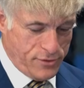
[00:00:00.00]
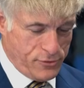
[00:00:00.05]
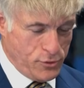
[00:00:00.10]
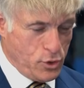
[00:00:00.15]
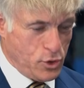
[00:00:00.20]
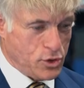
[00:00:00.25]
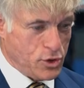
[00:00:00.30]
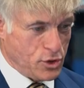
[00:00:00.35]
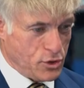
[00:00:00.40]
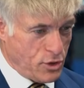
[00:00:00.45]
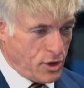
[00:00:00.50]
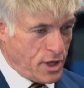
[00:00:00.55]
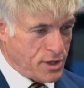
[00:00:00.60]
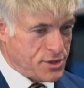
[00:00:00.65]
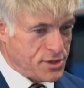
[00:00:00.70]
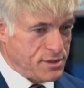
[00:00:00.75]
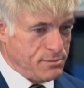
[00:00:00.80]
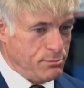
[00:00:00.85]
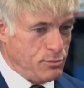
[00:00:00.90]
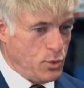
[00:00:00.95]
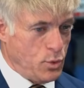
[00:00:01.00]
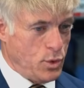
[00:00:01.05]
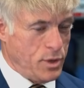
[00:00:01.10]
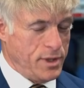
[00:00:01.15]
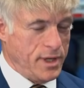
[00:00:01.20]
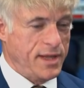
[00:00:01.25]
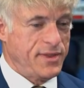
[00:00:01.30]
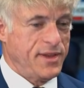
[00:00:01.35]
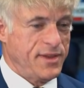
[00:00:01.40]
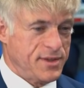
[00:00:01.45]
of look across the board,
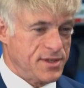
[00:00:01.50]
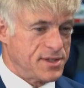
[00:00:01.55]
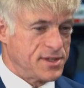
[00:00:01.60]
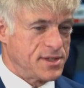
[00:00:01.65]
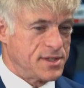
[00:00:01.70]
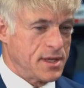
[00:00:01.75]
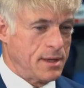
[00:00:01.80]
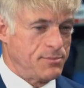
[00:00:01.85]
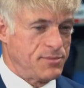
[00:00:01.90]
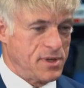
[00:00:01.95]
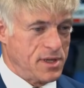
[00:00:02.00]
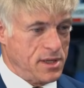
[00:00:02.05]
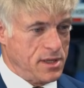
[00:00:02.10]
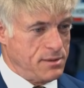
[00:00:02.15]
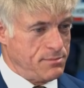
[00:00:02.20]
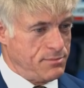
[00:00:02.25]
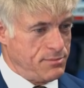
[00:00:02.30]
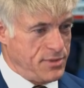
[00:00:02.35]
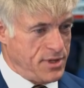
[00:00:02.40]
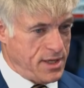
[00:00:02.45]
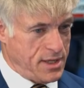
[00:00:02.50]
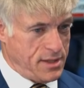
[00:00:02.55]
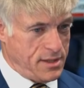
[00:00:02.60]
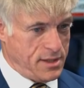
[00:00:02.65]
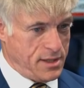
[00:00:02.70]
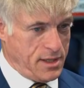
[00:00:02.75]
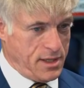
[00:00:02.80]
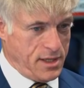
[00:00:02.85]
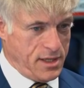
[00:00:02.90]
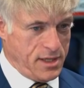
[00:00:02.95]
and I think this is something that,
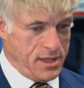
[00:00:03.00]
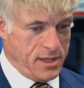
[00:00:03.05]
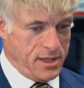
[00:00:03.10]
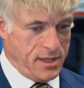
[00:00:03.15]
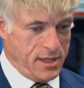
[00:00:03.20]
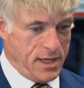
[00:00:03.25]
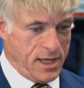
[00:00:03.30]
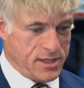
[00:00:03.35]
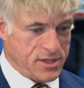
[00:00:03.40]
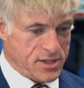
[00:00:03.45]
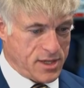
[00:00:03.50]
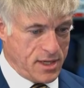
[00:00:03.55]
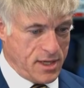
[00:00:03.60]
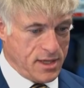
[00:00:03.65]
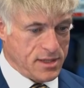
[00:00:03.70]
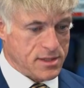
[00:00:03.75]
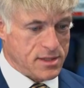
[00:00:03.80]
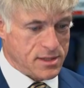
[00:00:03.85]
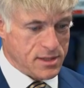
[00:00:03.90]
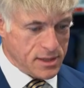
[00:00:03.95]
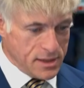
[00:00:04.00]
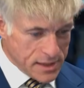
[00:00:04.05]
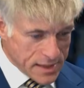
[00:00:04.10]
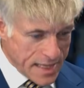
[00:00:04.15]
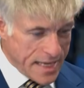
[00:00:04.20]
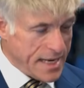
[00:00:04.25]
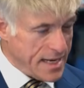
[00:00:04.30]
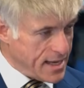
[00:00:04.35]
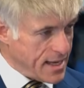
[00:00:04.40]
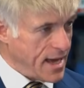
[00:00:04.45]
that uh, as, as
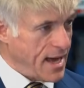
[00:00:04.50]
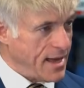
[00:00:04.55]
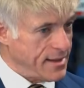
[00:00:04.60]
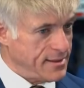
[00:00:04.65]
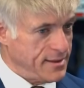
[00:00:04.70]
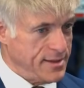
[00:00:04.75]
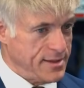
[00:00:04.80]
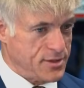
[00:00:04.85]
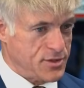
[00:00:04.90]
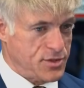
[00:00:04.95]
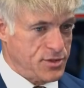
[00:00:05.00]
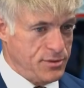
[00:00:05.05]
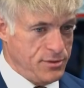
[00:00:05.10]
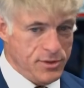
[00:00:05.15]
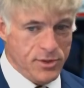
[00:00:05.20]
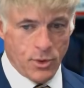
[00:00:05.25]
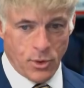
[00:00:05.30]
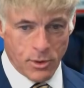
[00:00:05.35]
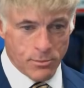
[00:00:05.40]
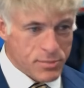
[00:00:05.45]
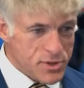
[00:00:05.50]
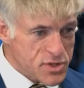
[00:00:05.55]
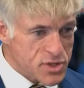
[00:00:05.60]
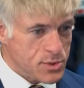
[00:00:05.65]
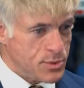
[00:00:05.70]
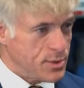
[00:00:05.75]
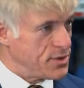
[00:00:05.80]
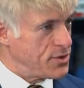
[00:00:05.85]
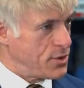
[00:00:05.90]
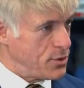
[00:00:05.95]
lay Catholics who, you know, are
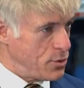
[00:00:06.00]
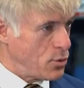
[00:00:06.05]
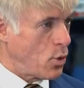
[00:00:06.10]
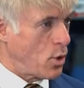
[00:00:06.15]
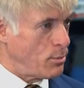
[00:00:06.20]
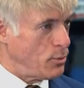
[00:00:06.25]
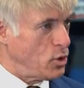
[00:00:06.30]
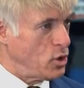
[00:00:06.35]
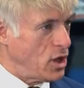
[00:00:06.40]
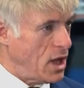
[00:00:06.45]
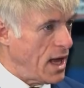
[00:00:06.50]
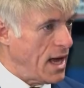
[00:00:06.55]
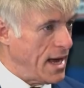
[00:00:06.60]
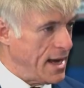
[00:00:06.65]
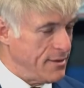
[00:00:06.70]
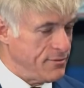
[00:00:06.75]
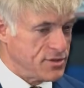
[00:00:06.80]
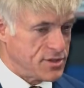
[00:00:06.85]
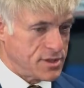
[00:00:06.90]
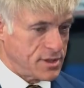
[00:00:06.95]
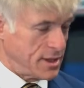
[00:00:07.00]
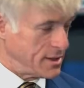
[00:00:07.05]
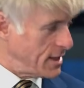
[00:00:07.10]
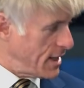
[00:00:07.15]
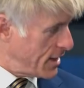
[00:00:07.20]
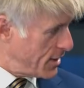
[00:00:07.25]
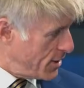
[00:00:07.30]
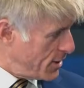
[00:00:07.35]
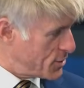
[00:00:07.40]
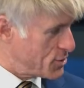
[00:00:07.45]
busy with their normal lives,
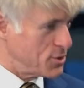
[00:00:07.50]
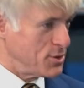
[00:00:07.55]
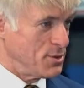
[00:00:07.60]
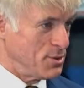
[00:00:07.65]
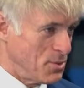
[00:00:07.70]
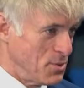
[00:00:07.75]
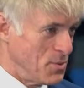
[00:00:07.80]
unlike us here,